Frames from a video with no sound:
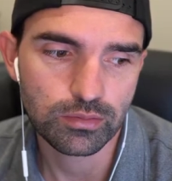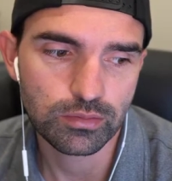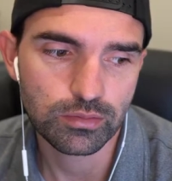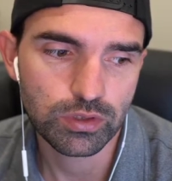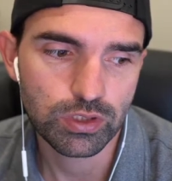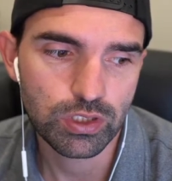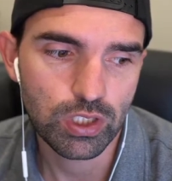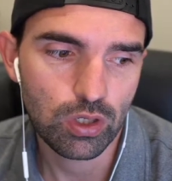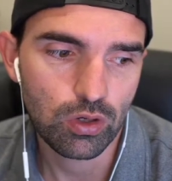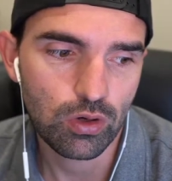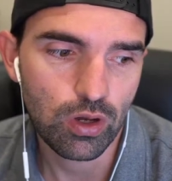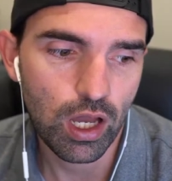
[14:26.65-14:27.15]

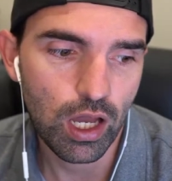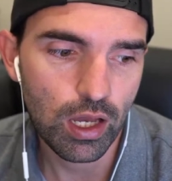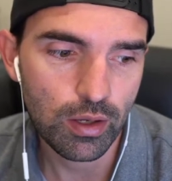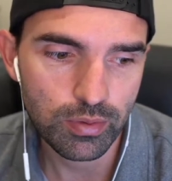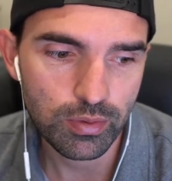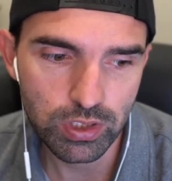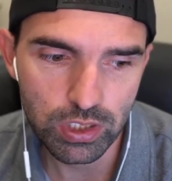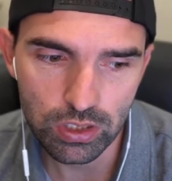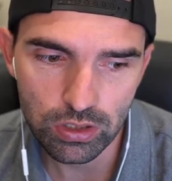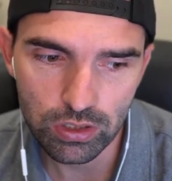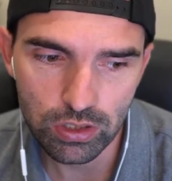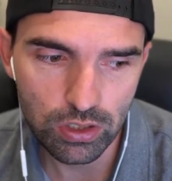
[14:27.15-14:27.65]
So up
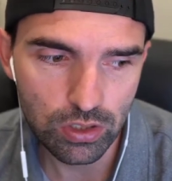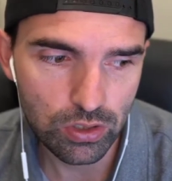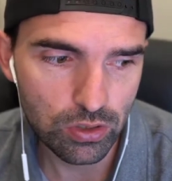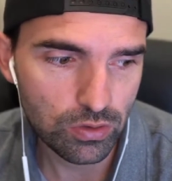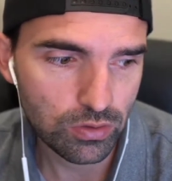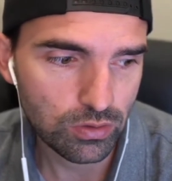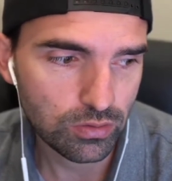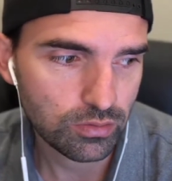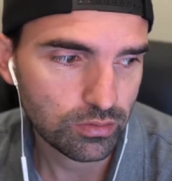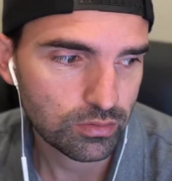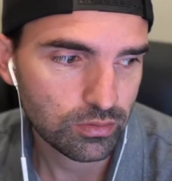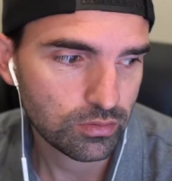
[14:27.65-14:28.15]
to
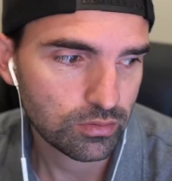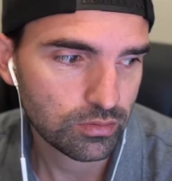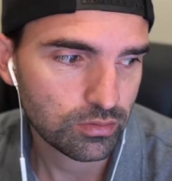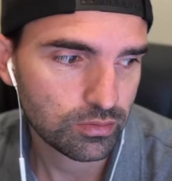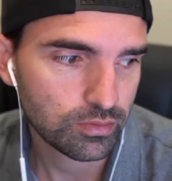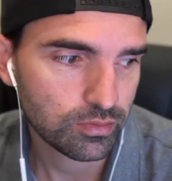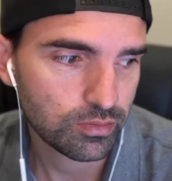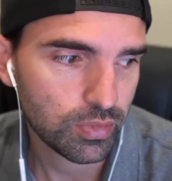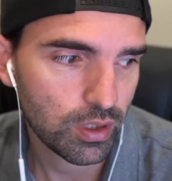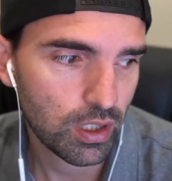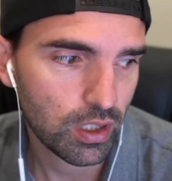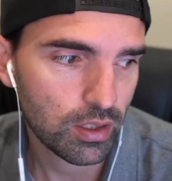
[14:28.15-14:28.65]
you,
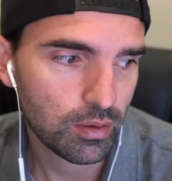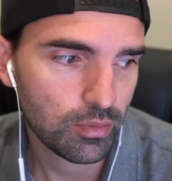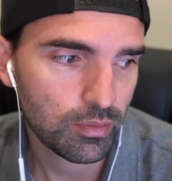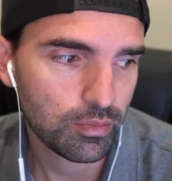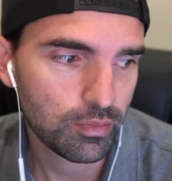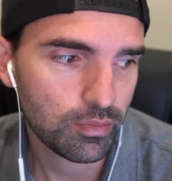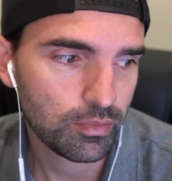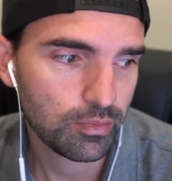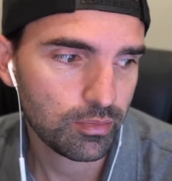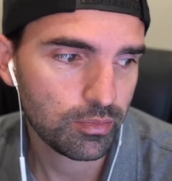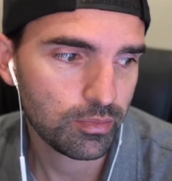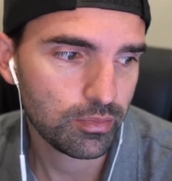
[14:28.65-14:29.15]
but
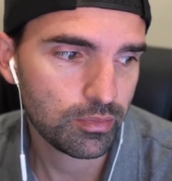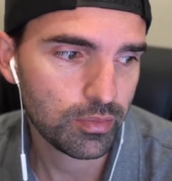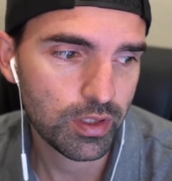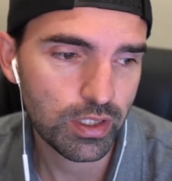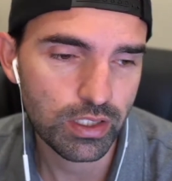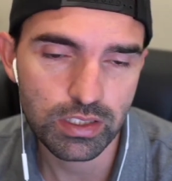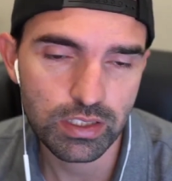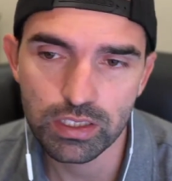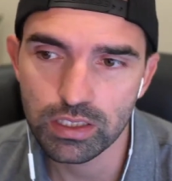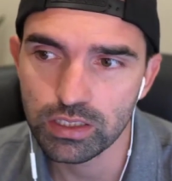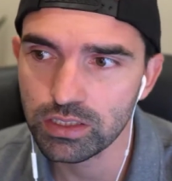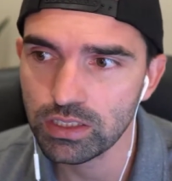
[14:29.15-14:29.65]

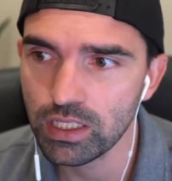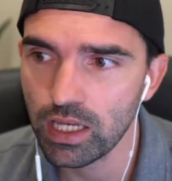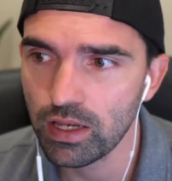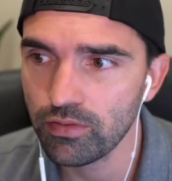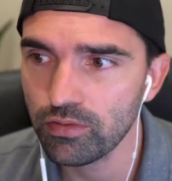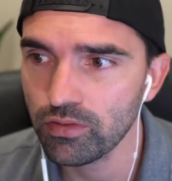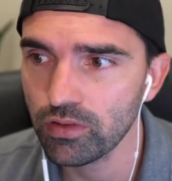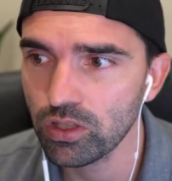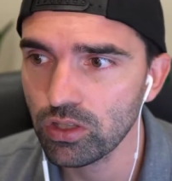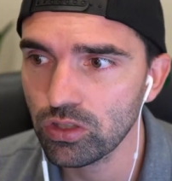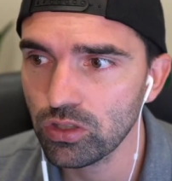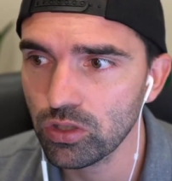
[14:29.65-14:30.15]
this is
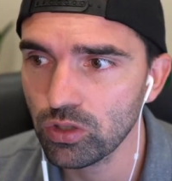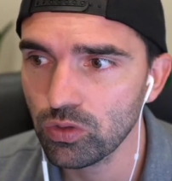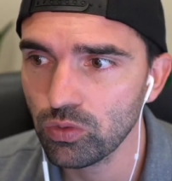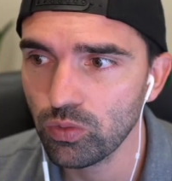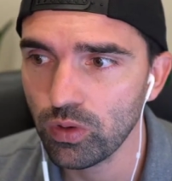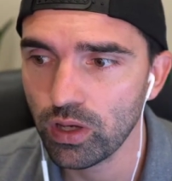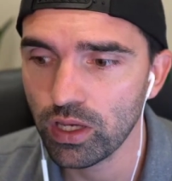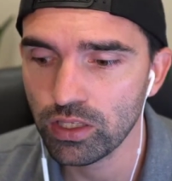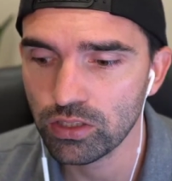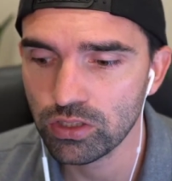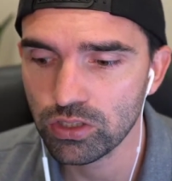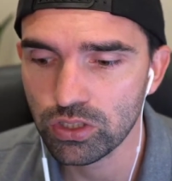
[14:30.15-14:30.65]
definitely a good
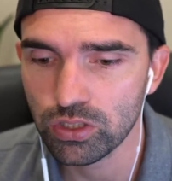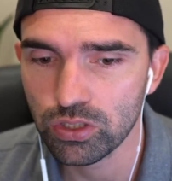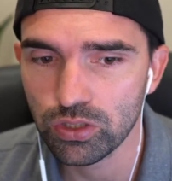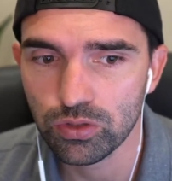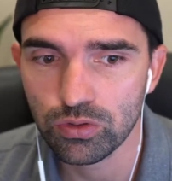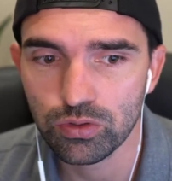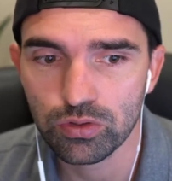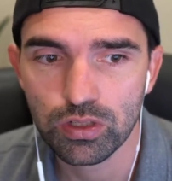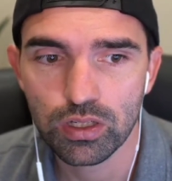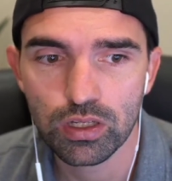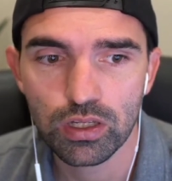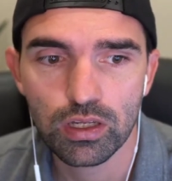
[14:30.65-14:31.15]
way
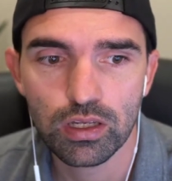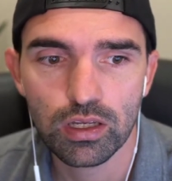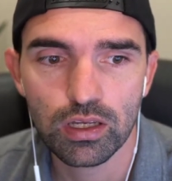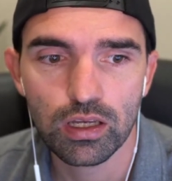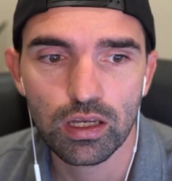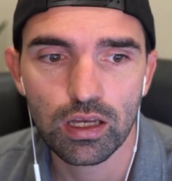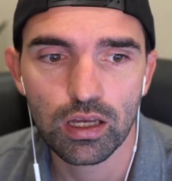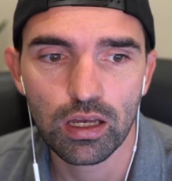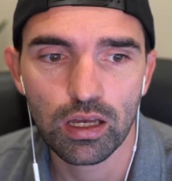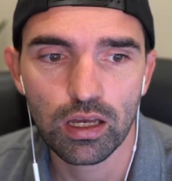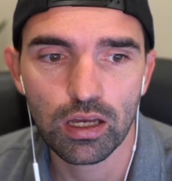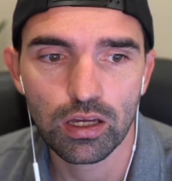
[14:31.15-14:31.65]
to
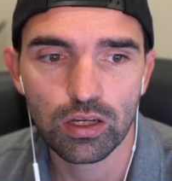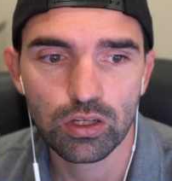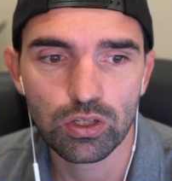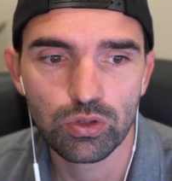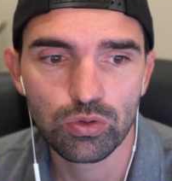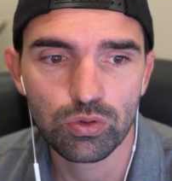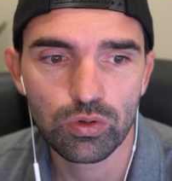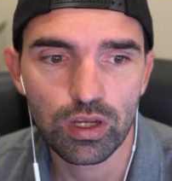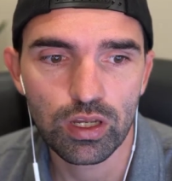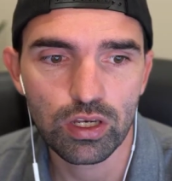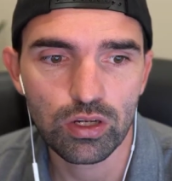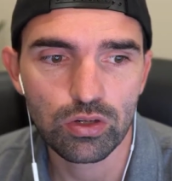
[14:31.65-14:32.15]

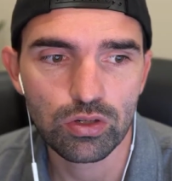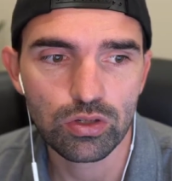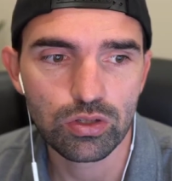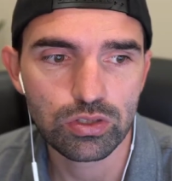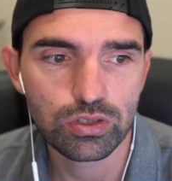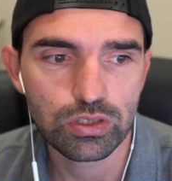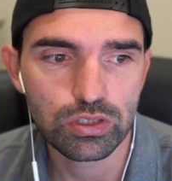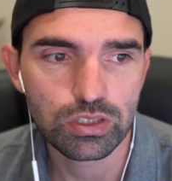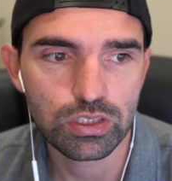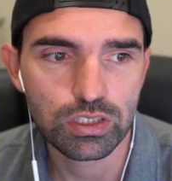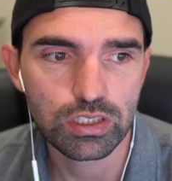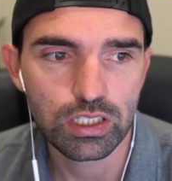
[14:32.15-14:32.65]
create
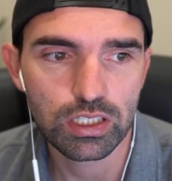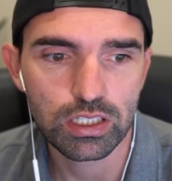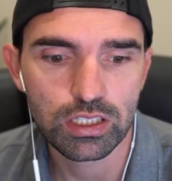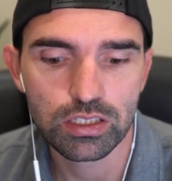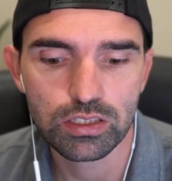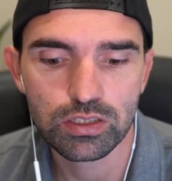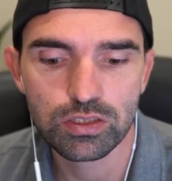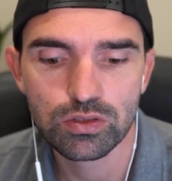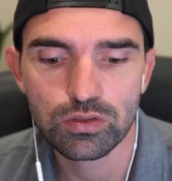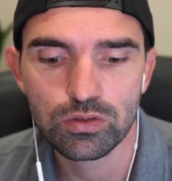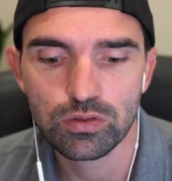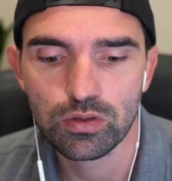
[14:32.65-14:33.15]

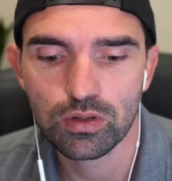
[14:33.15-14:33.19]
urgency